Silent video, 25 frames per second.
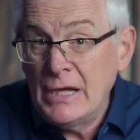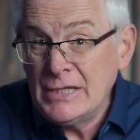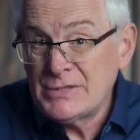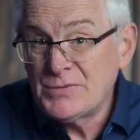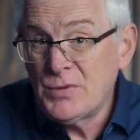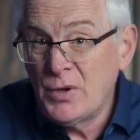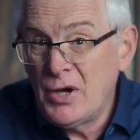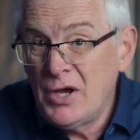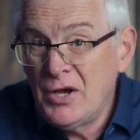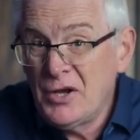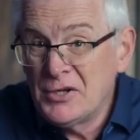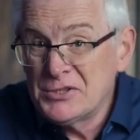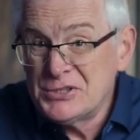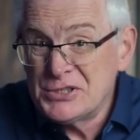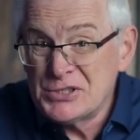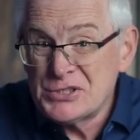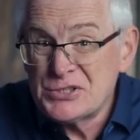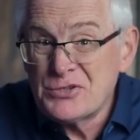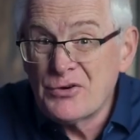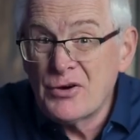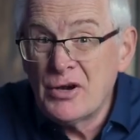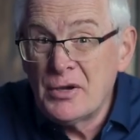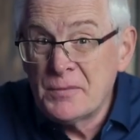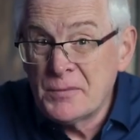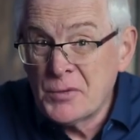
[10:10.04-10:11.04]
That's why I
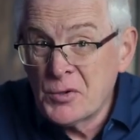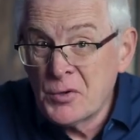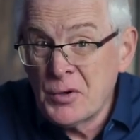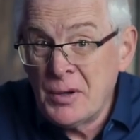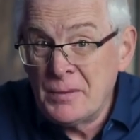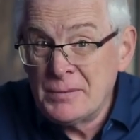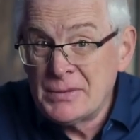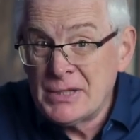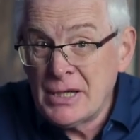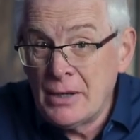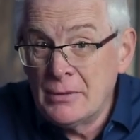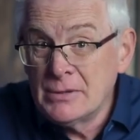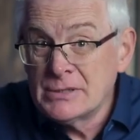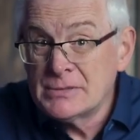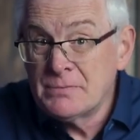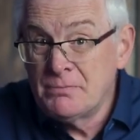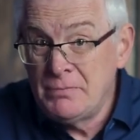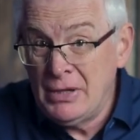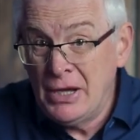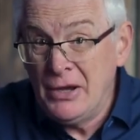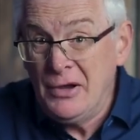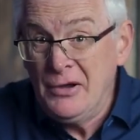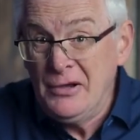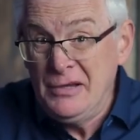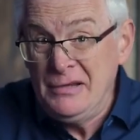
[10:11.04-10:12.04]
describe crypto as
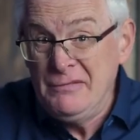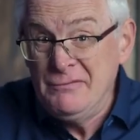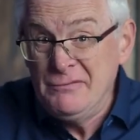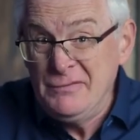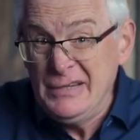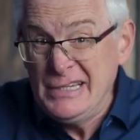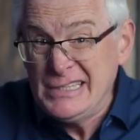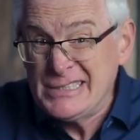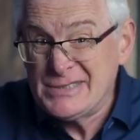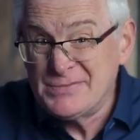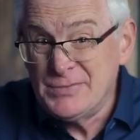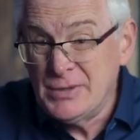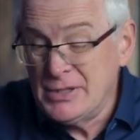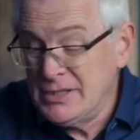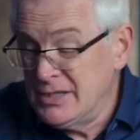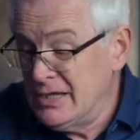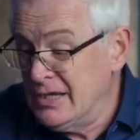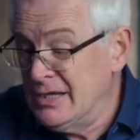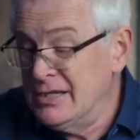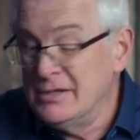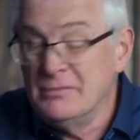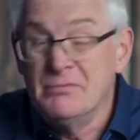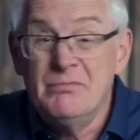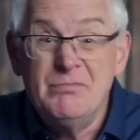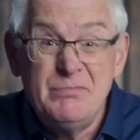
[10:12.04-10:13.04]
part investment
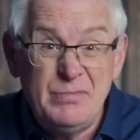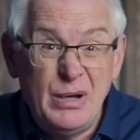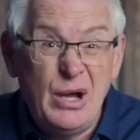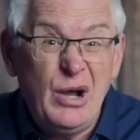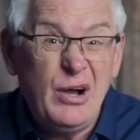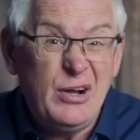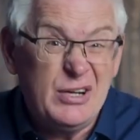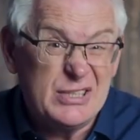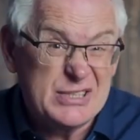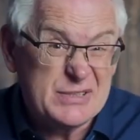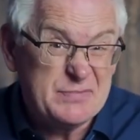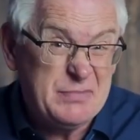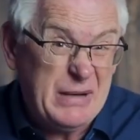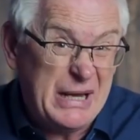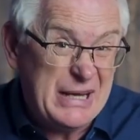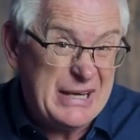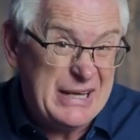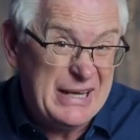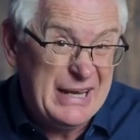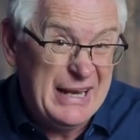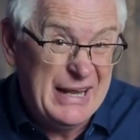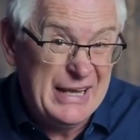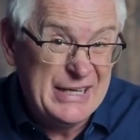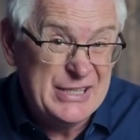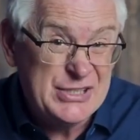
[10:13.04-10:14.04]
and part
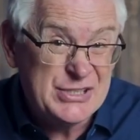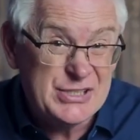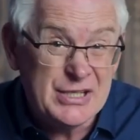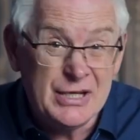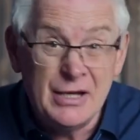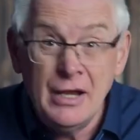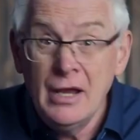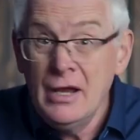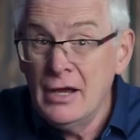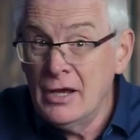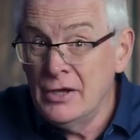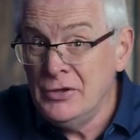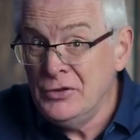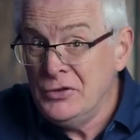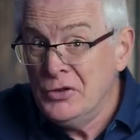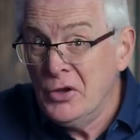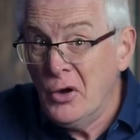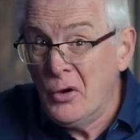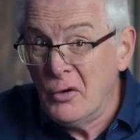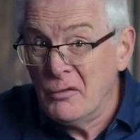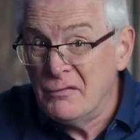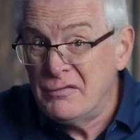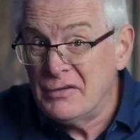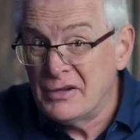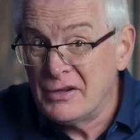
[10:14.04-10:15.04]
speculation, and
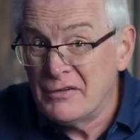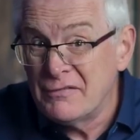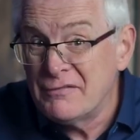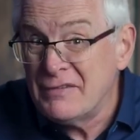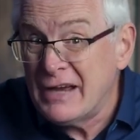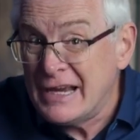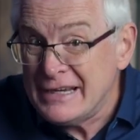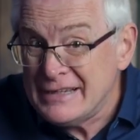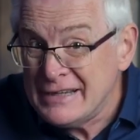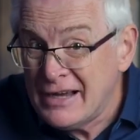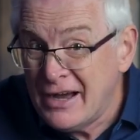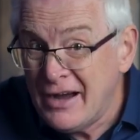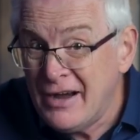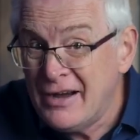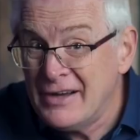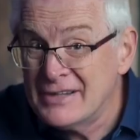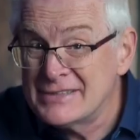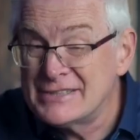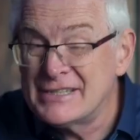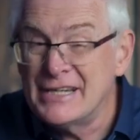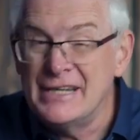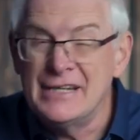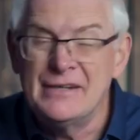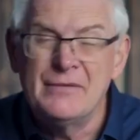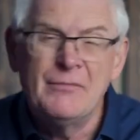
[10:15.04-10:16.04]
not for the
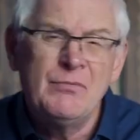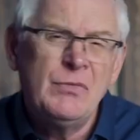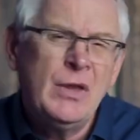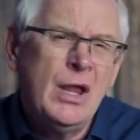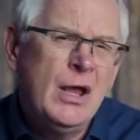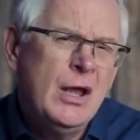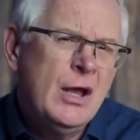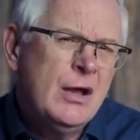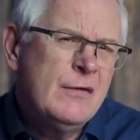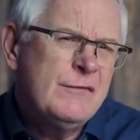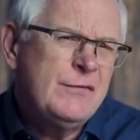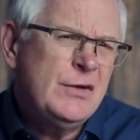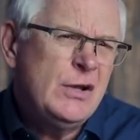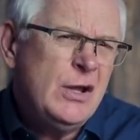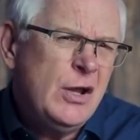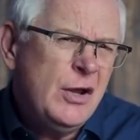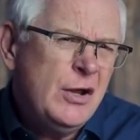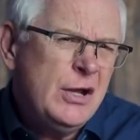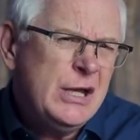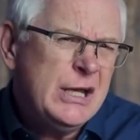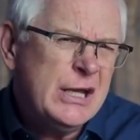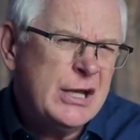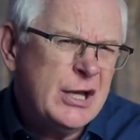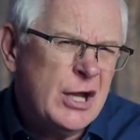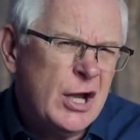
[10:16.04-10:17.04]
faint-hearted. For
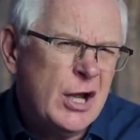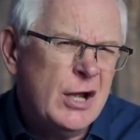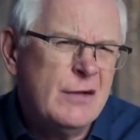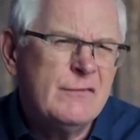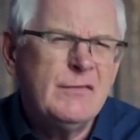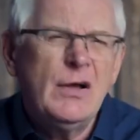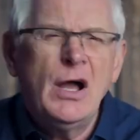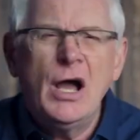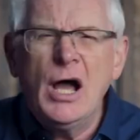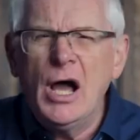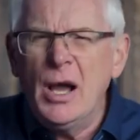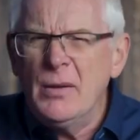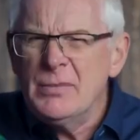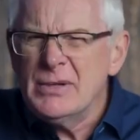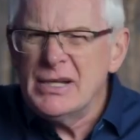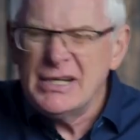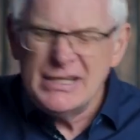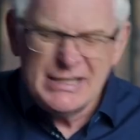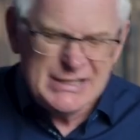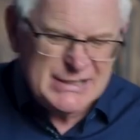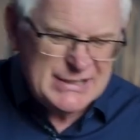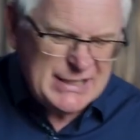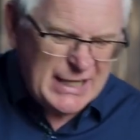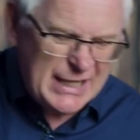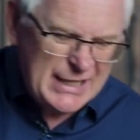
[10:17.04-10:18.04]
learning curve, I'm
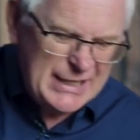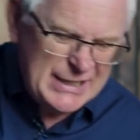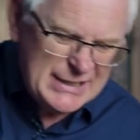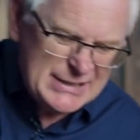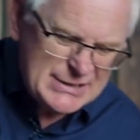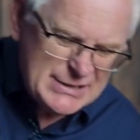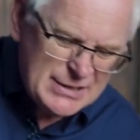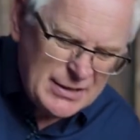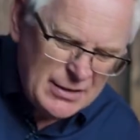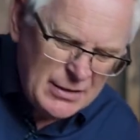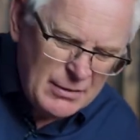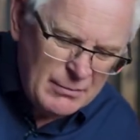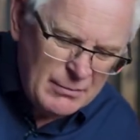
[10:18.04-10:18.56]
going to say it's